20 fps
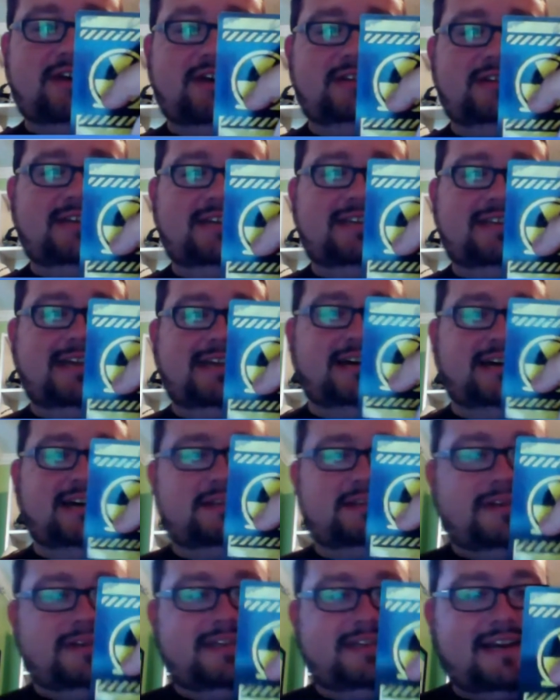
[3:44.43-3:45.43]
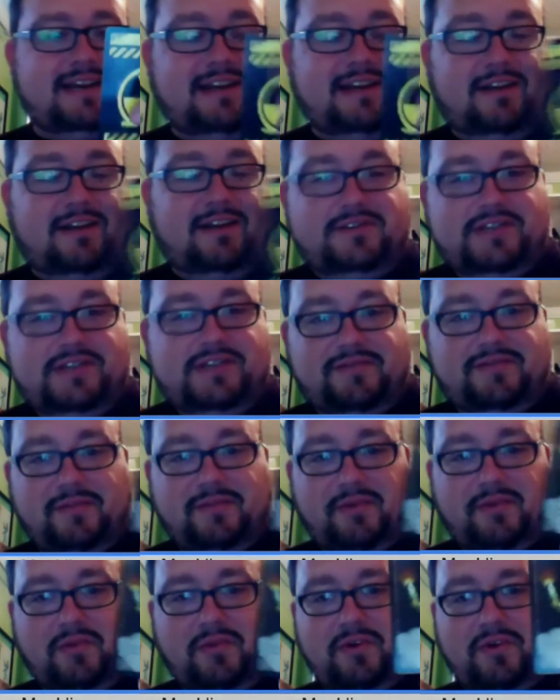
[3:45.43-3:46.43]
details about technology
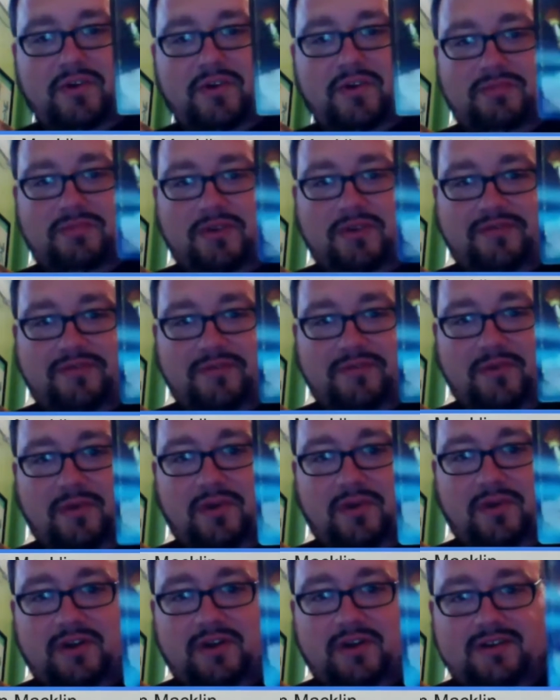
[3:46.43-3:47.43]
from the world before.